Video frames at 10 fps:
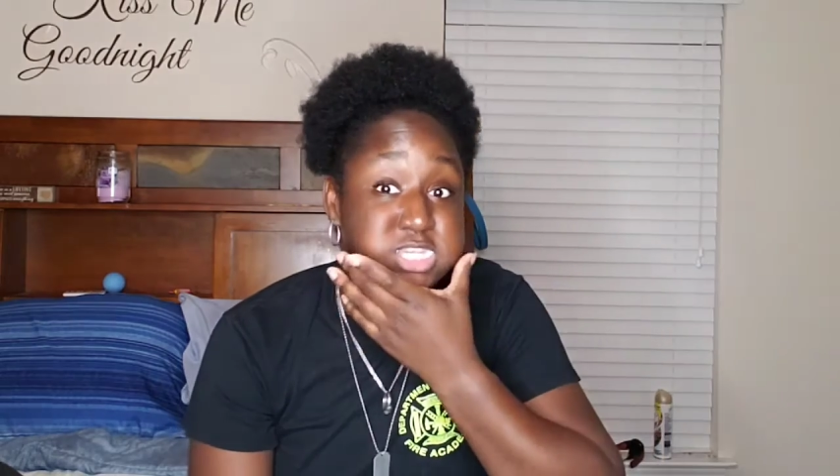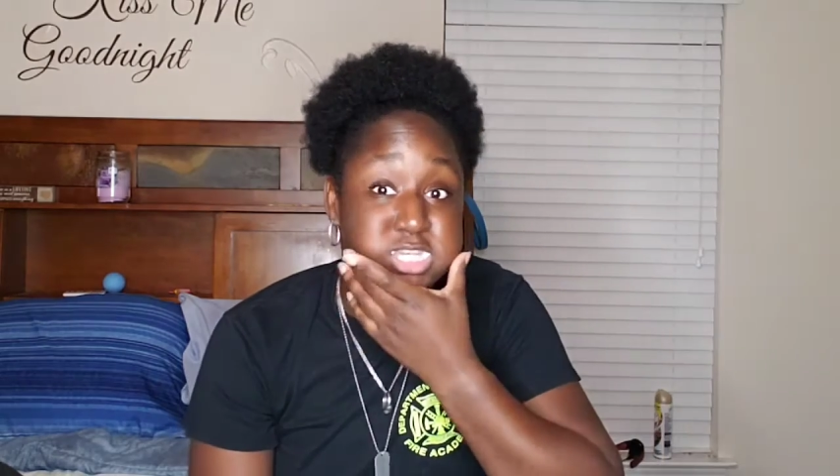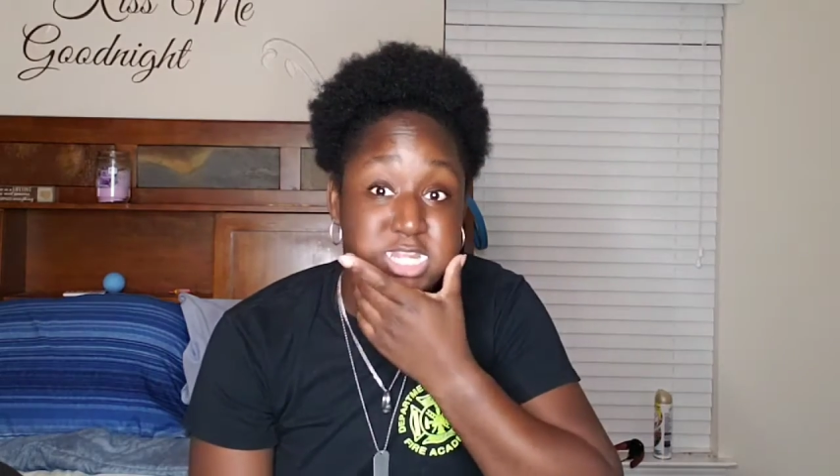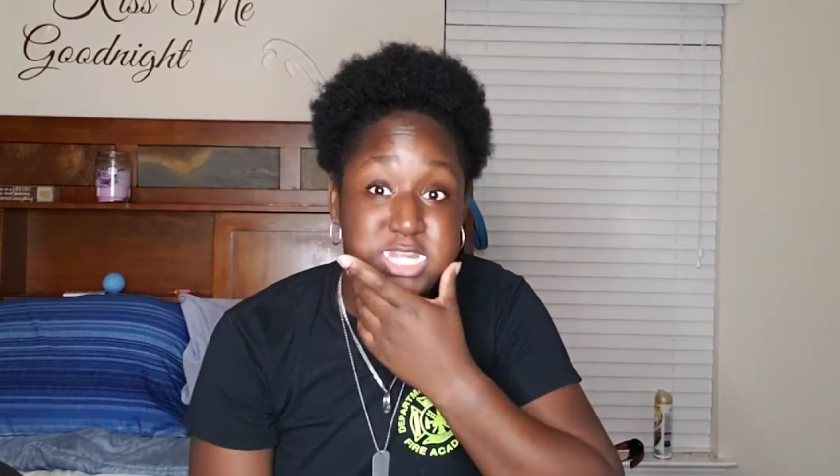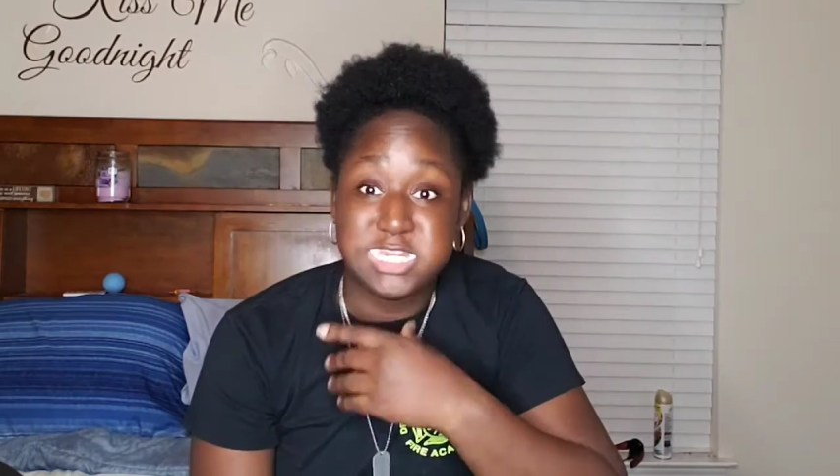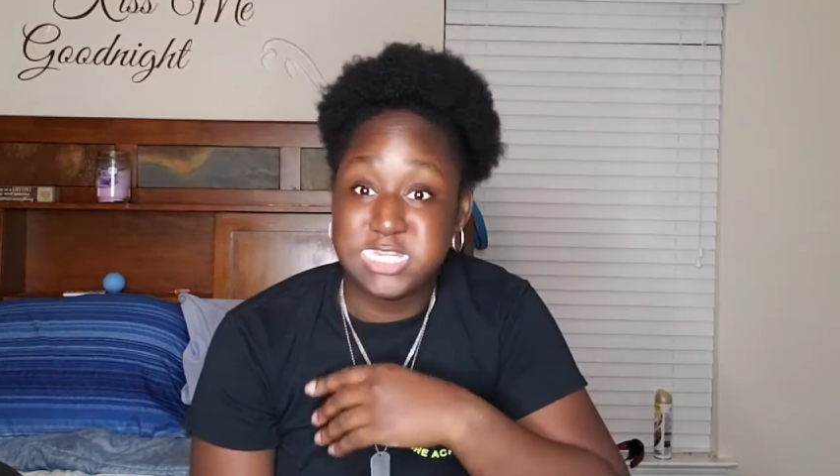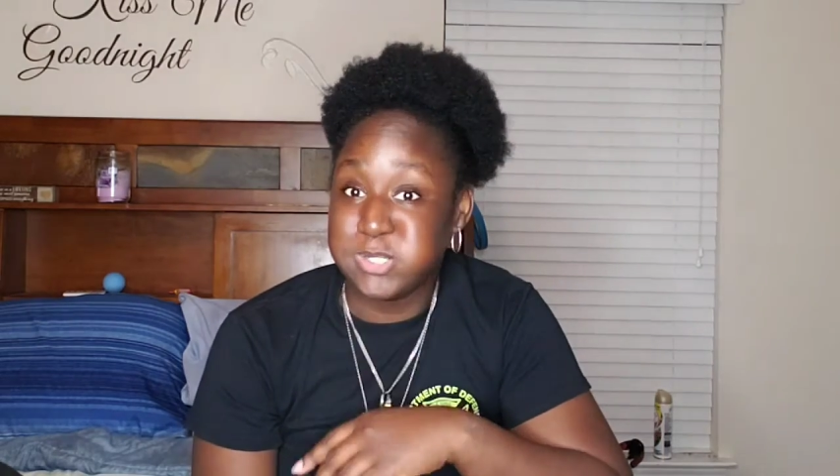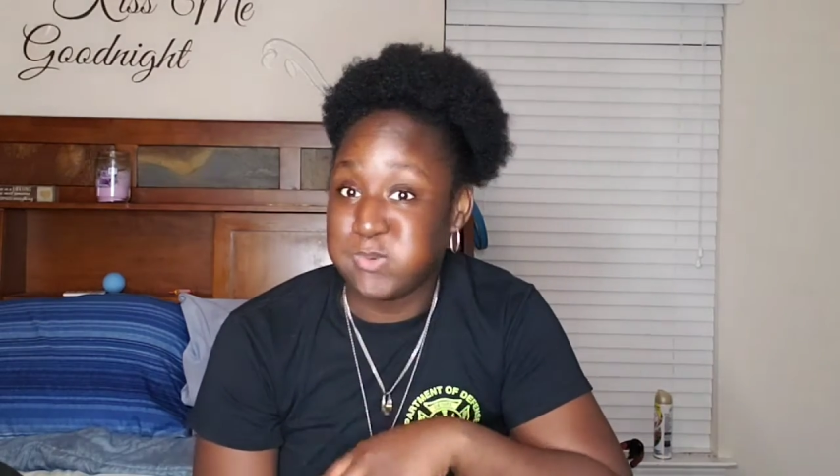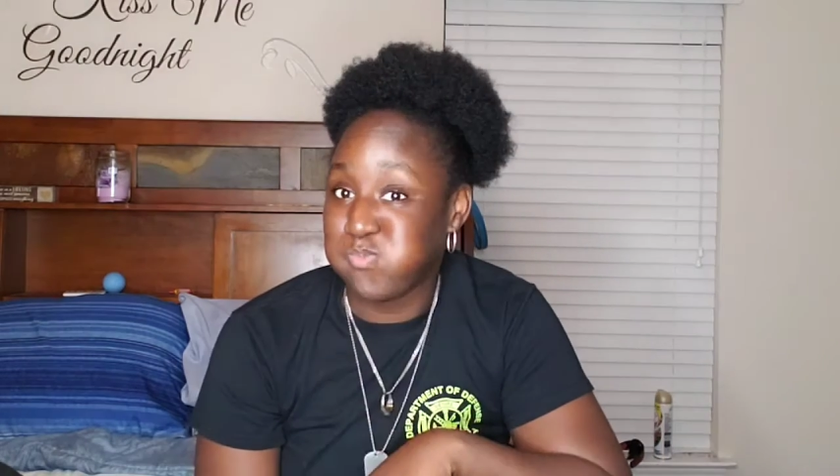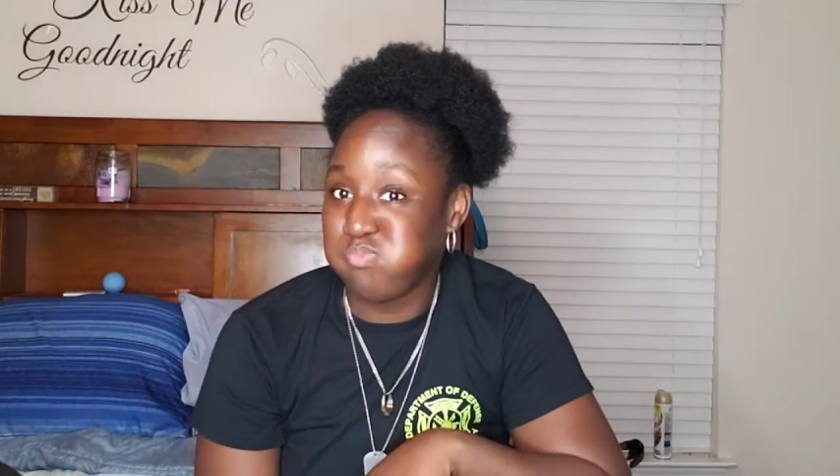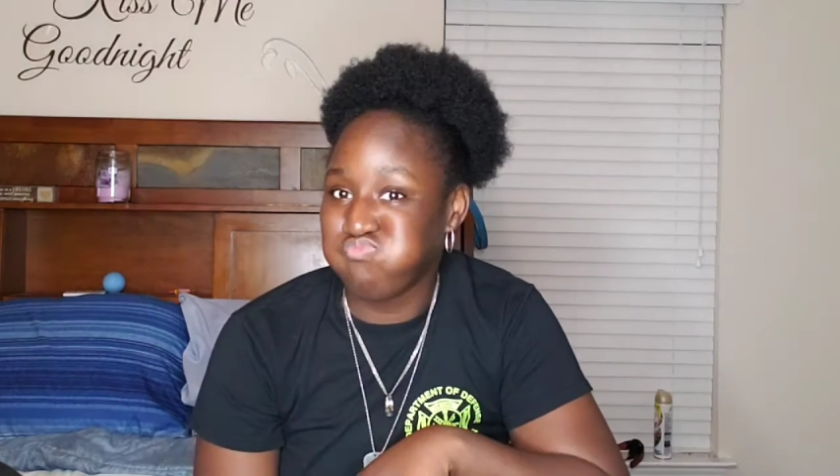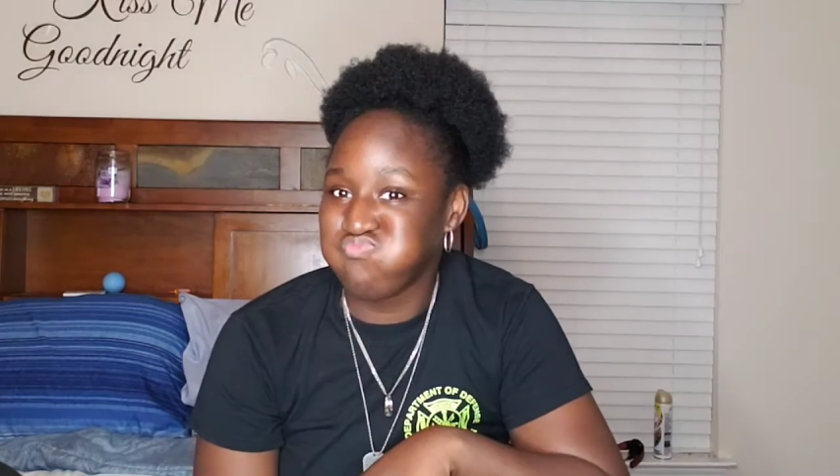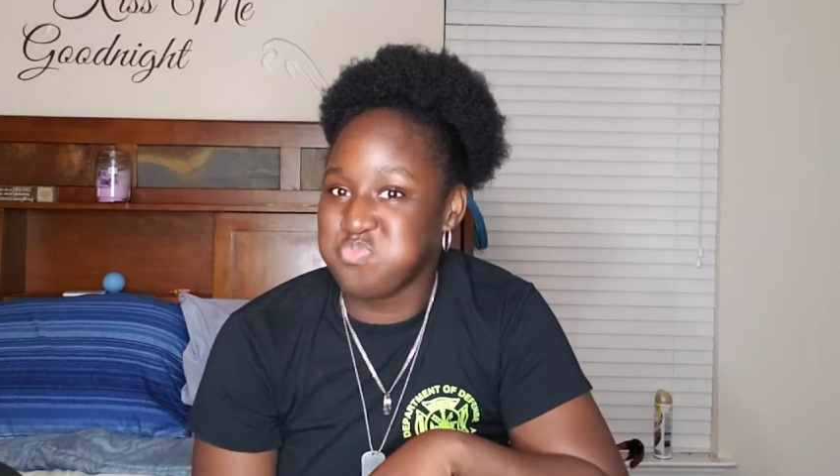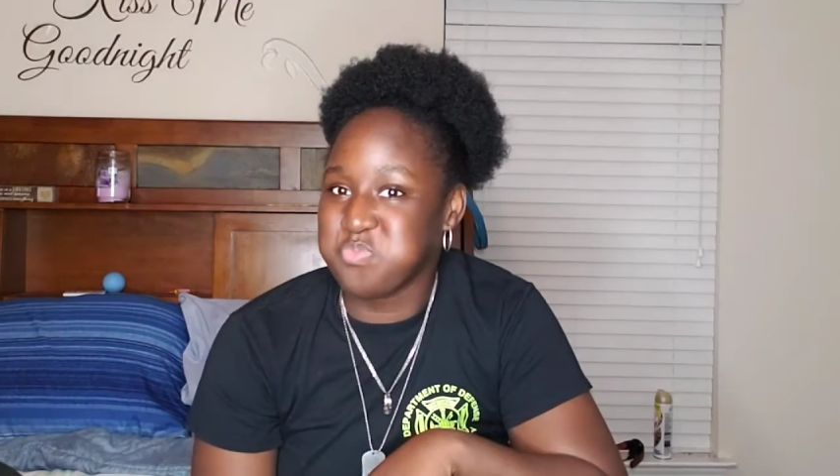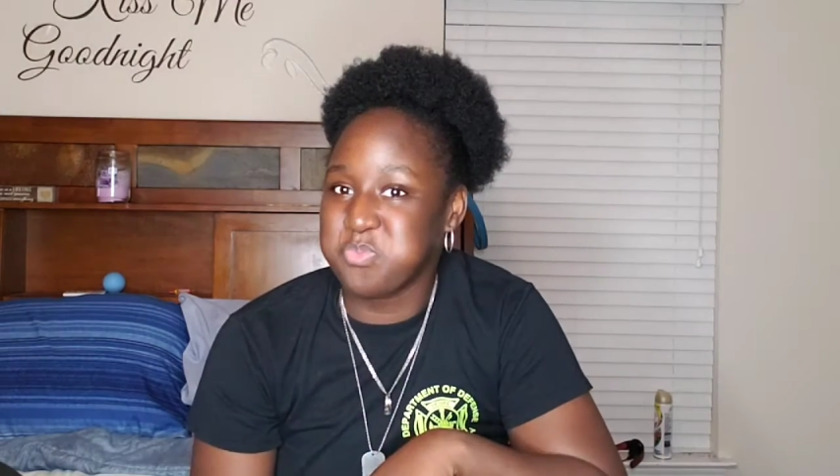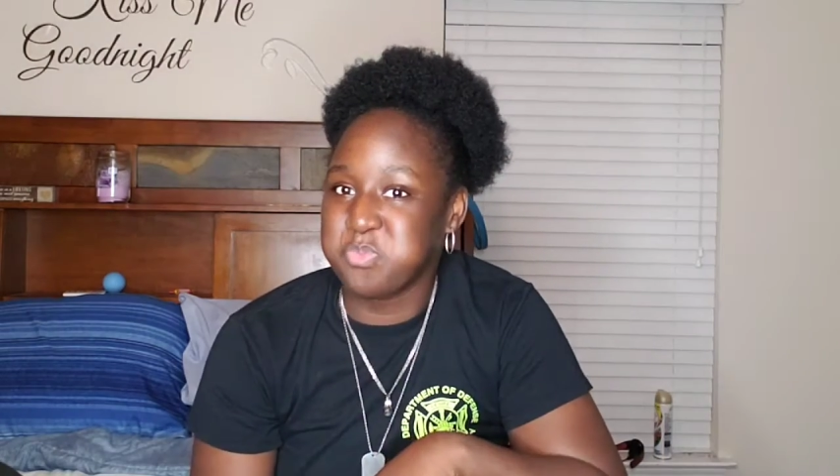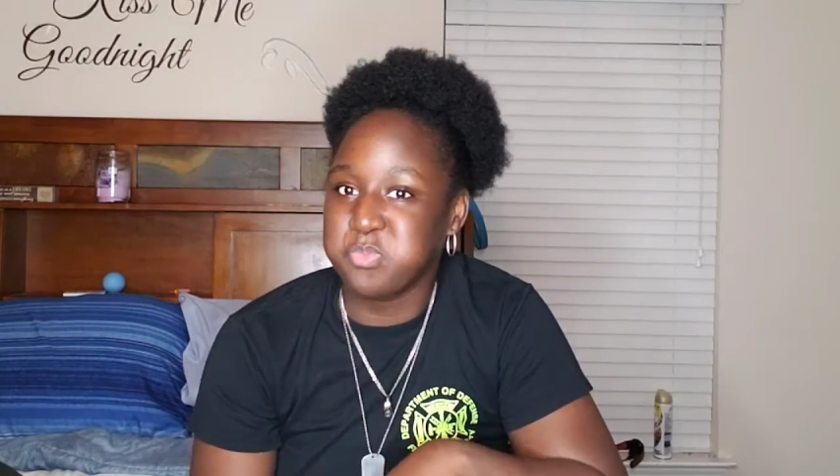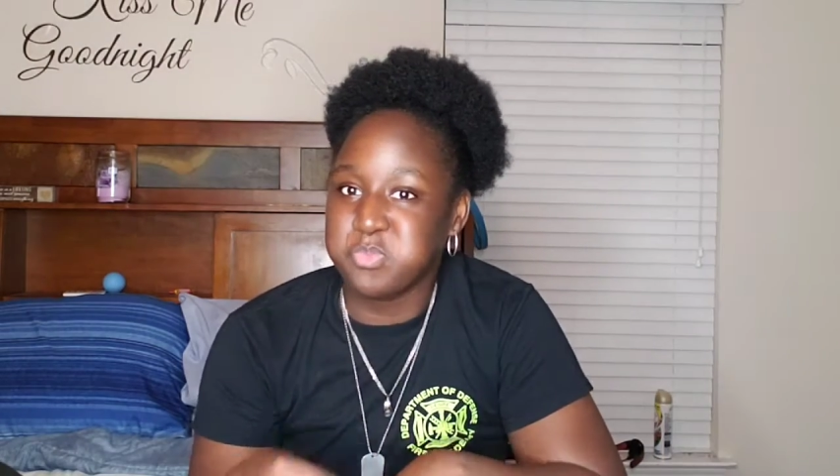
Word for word: cheeks hmm